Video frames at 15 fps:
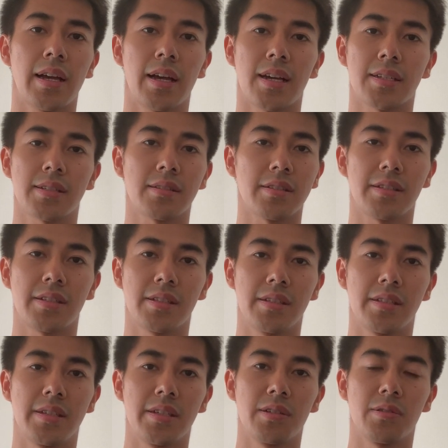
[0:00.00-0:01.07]
as a
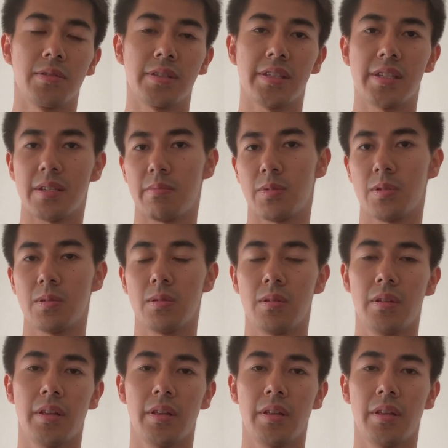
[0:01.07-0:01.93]
CTO or CMO.